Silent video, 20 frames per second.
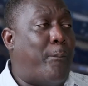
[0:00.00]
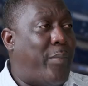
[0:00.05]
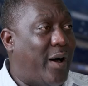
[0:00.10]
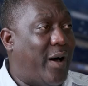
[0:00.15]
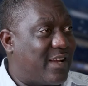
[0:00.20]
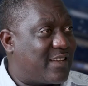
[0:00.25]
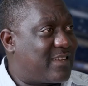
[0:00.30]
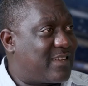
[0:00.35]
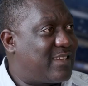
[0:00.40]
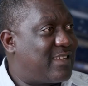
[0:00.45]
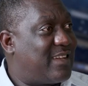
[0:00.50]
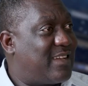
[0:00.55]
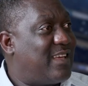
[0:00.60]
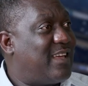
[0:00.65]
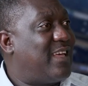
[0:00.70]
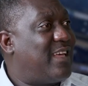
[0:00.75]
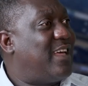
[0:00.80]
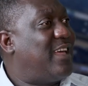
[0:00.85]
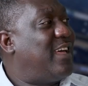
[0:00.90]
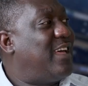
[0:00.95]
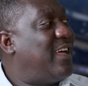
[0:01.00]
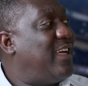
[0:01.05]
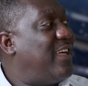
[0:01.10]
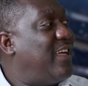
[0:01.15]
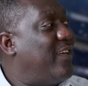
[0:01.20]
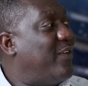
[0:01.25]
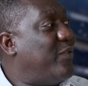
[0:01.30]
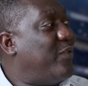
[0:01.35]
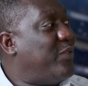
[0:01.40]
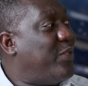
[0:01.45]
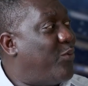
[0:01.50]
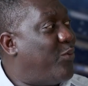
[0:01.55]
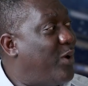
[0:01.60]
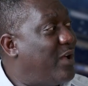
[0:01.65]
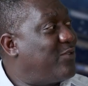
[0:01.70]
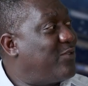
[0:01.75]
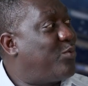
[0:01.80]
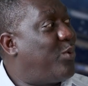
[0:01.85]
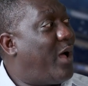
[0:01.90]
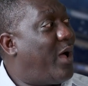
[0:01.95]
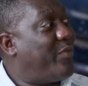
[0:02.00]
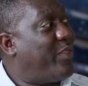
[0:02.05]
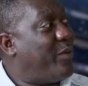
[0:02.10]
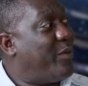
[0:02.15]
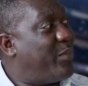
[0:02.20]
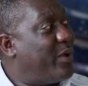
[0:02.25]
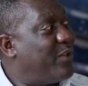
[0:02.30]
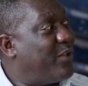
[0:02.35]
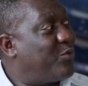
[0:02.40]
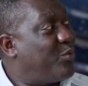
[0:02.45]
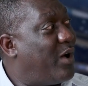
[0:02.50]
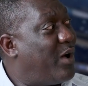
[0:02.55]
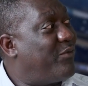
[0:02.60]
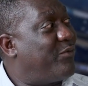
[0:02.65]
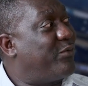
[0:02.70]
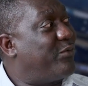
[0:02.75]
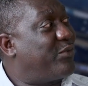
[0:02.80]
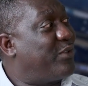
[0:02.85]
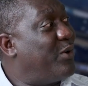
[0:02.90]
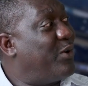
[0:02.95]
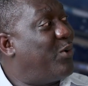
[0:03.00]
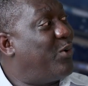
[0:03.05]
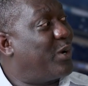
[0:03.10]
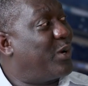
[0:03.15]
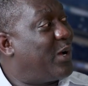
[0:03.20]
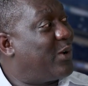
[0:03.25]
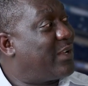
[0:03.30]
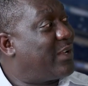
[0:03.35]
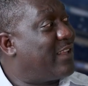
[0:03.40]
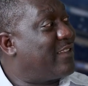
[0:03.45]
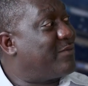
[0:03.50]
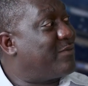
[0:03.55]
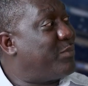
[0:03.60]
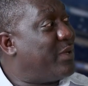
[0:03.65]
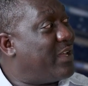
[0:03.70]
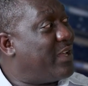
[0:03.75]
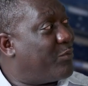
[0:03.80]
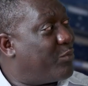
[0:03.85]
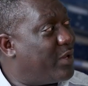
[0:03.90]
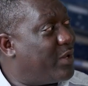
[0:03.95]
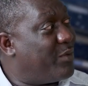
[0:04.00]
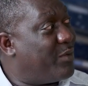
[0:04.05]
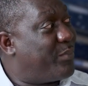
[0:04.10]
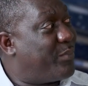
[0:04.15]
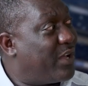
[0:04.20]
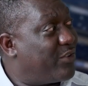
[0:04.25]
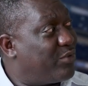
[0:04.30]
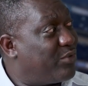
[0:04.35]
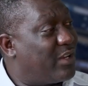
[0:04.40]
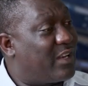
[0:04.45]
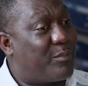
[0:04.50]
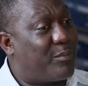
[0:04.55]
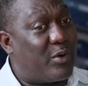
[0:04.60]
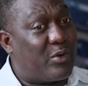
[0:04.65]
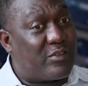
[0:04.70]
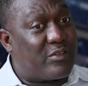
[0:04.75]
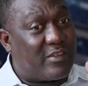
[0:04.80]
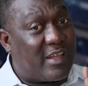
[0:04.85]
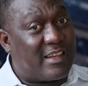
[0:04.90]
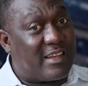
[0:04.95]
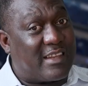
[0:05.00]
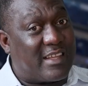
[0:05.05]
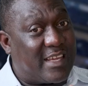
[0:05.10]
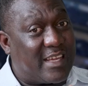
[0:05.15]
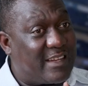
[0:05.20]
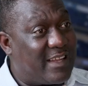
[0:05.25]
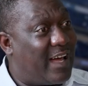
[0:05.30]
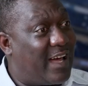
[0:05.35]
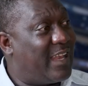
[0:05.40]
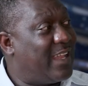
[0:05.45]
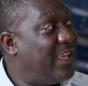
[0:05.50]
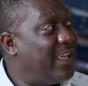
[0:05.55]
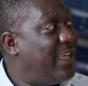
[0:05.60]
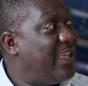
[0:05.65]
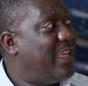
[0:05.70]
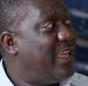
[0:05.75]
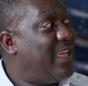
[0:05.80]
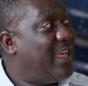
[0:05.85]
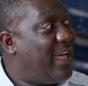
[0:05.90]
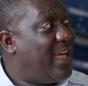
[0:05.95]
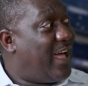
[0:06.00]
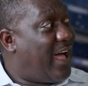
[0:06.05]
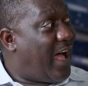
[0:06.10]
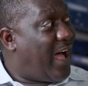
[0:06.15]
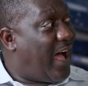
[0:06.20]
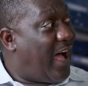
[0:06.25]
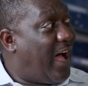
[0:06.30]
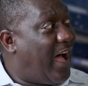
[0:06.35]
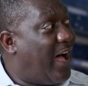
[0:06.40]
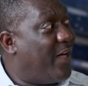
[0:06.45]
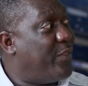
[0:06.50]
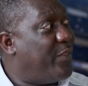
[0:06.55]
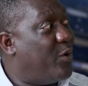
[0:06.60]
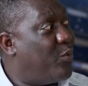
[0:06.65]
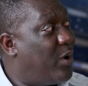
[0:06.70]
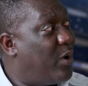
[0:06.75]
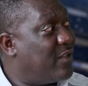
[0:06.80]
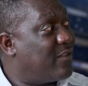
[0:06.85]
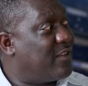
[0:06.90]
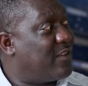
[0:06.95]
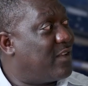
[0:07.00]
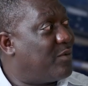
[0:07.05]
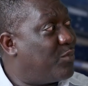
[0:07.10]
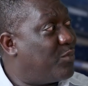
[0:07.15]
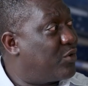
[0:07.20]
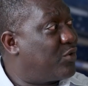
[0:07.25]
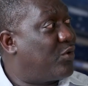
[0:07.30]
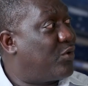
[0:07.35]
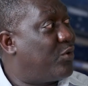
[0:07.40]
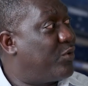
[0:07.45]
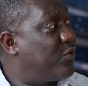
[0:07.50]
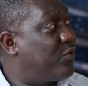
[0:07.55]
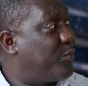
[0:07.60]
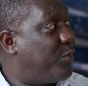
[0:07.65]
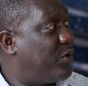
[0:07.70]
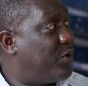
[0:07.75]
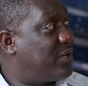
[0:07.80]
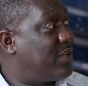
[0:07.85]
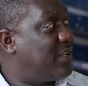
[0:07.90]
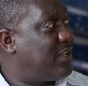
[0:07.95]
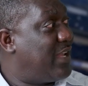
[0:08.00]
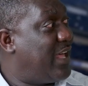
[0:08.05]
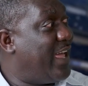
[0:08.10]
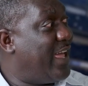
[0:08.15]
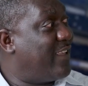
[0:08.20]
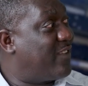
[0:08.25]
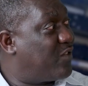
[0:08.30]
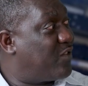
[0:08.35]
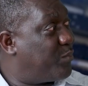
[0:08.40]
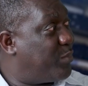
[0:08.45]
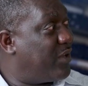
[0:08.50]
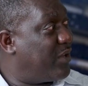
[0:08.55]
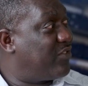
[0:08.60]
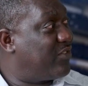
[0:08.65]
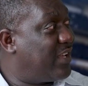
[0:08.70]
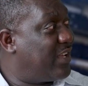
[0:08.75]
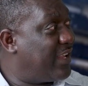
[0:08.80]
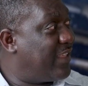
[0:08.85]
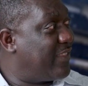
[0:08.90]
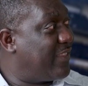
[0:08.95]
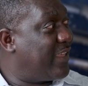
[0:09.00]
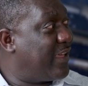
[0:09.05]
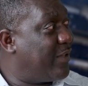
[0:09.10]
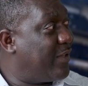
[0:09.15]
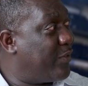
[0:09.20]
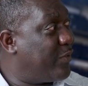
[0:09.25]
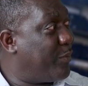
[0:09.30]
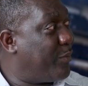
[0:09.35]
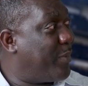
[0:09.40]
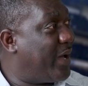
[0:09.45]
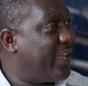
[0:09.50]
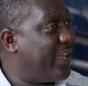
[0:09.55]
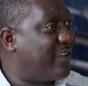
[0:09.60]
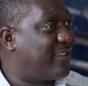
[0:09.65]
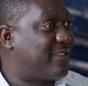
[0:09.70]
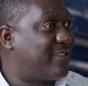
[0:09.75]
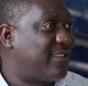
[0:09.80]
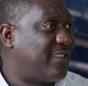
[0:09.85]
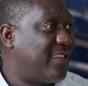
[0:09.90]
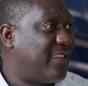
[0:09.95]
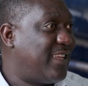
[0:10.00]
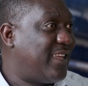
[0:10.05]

But the parents who have singled out as being really passionate about starting it early are the ones in motorsport, especially the bikes.